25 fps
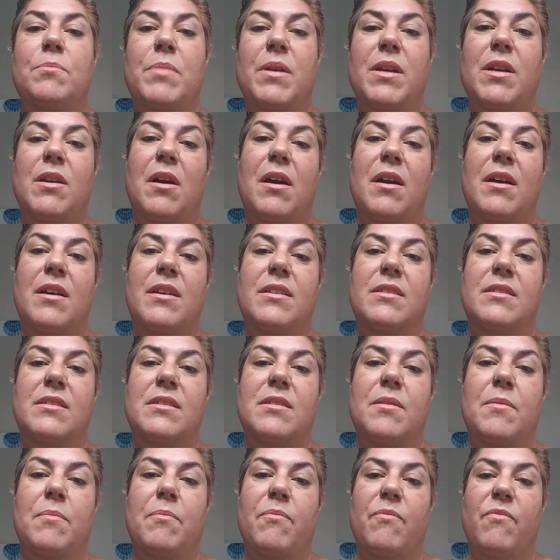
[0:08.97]
because
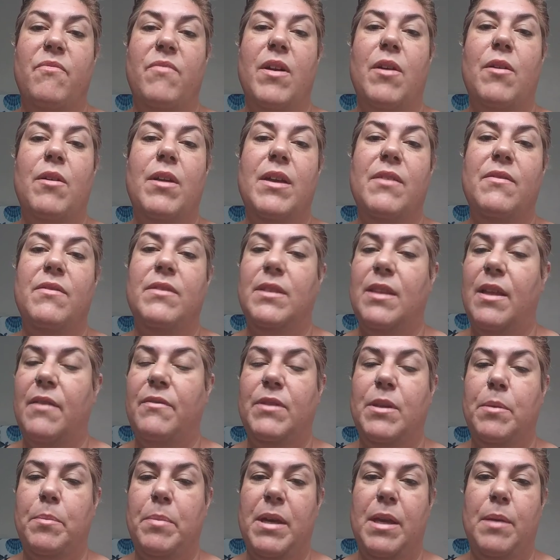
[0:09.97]
some very
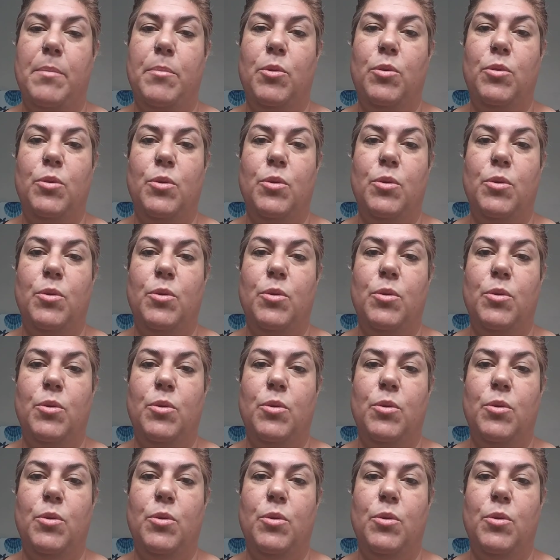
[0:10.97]
lovely people